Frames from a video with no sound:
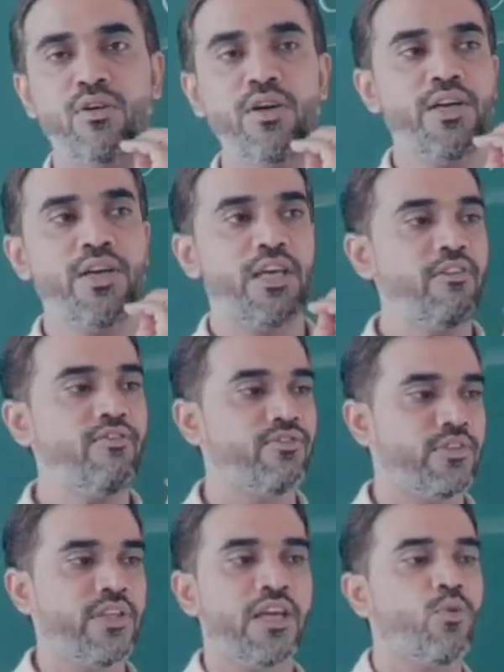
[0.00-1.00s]
if
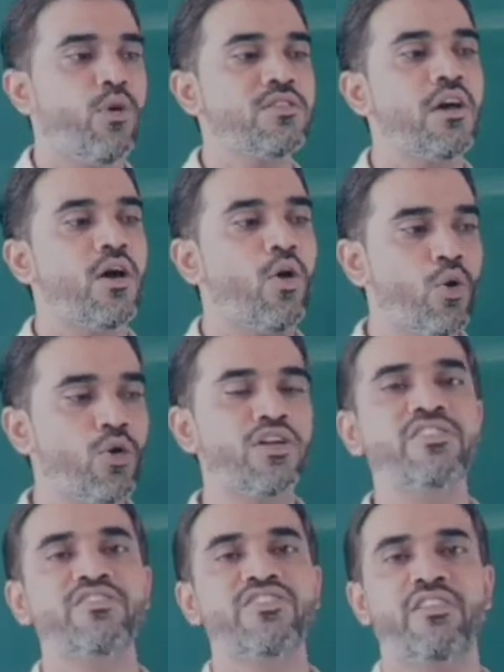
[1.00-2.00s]
there was an
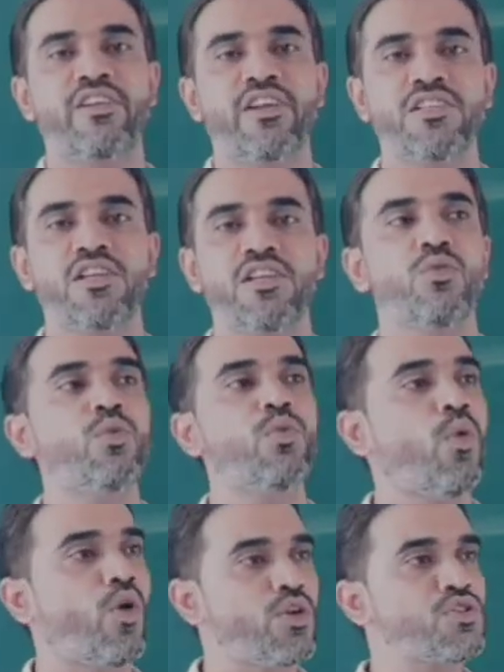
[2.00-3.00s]
older generation who
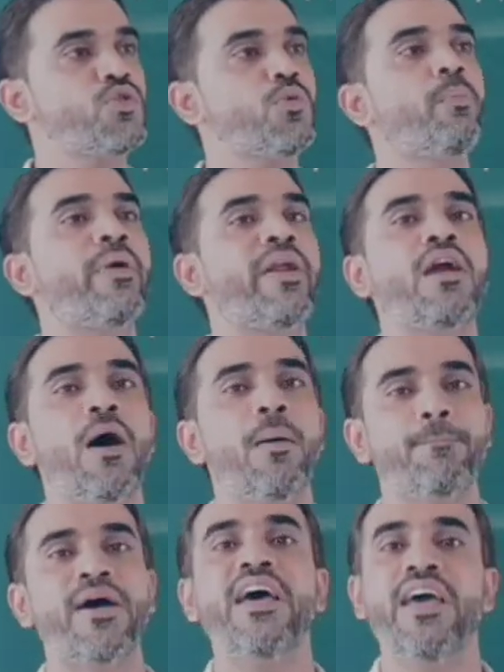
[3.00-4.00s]
wants to bring
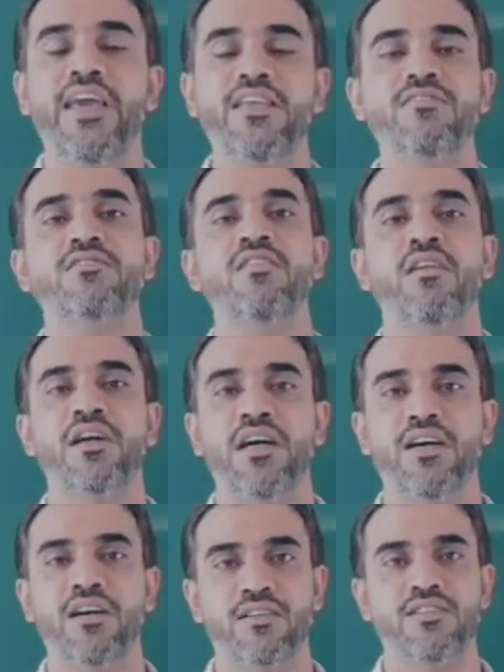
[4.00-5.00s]
up his or
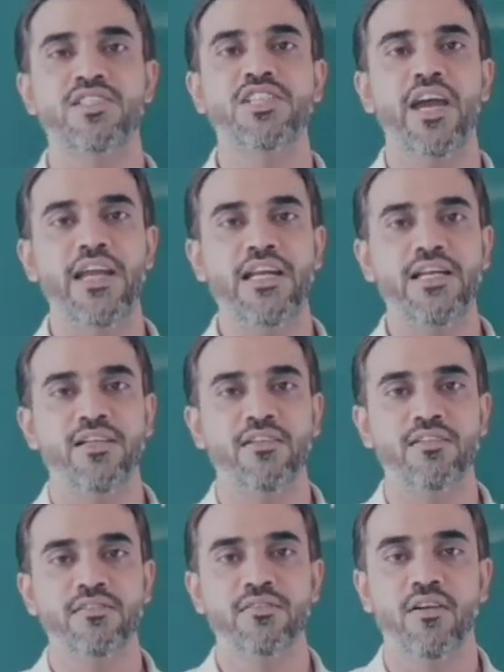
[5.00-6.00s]
her child
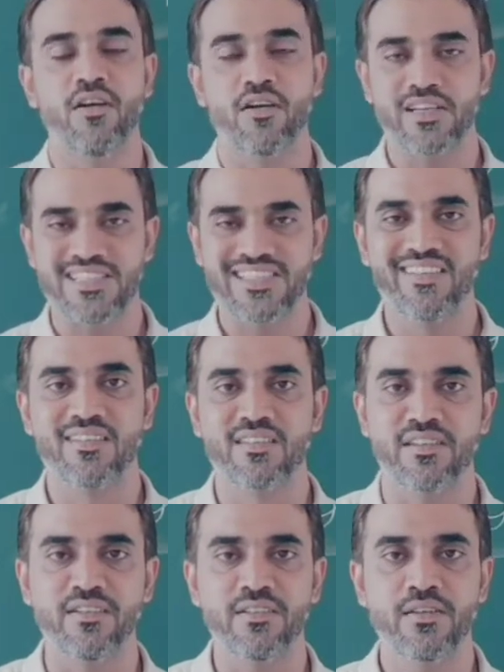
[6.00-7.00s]
or a
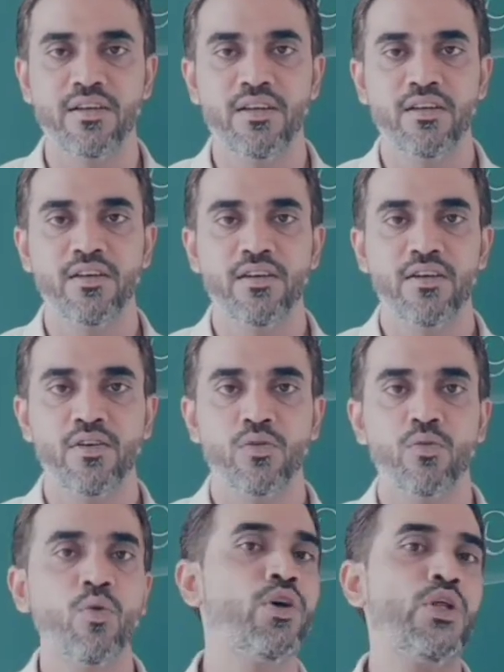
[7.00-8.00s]
children,
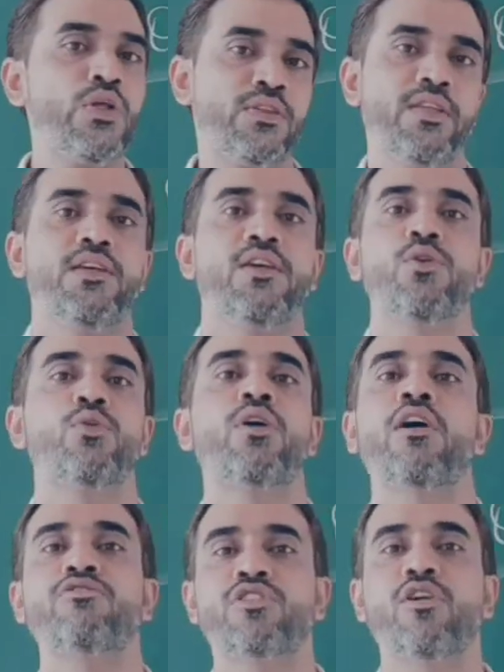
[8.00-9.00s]
what do you think he would
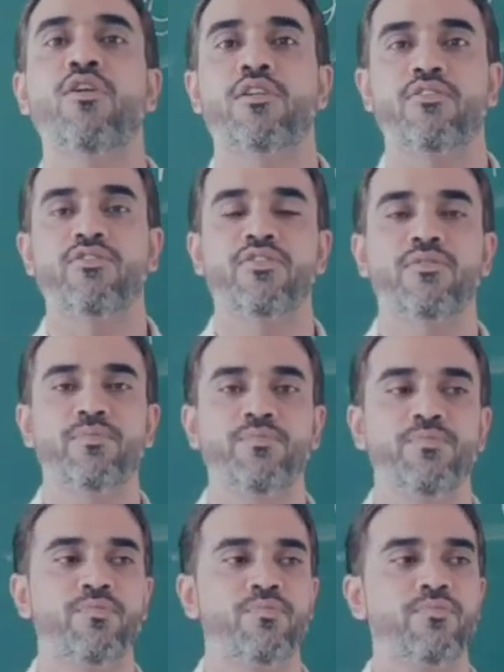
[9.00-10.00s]
have thought of?
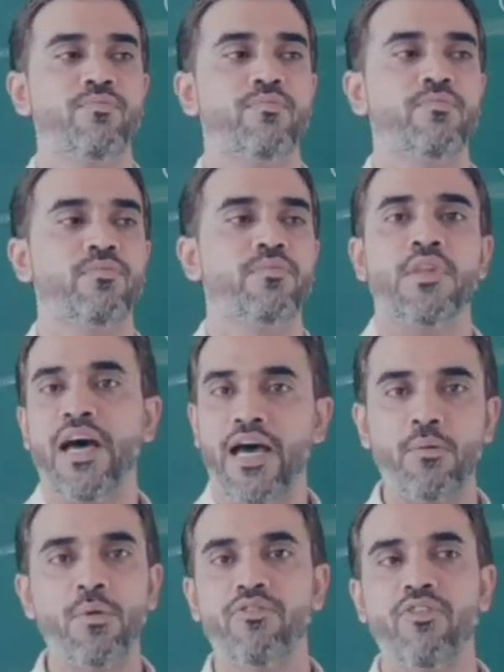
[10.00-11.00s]

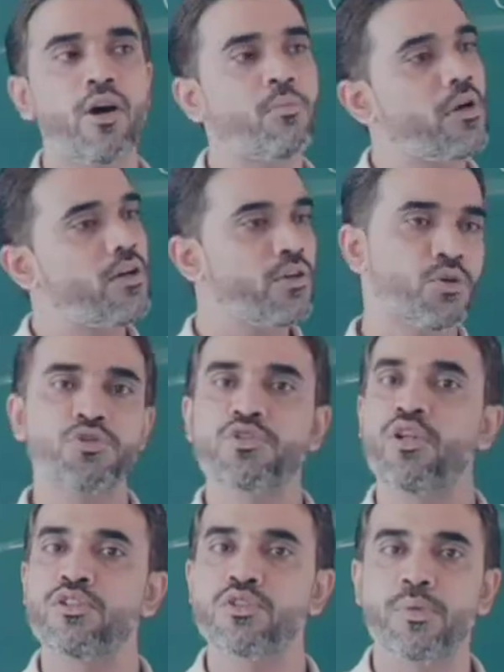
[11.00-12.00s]
I am a farmer, you should
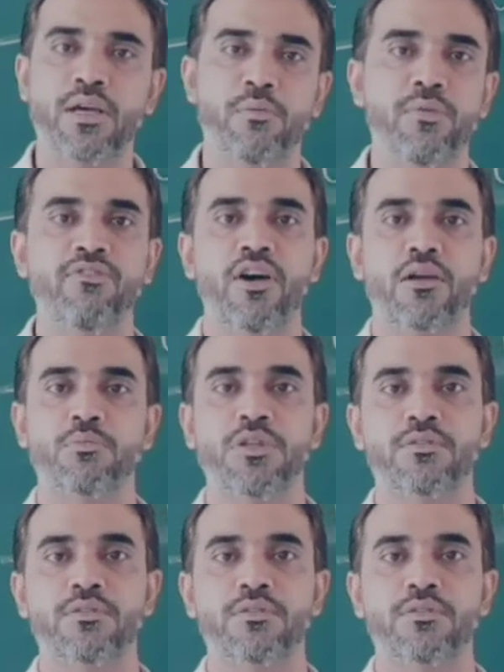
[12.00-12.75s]
also become a farmer.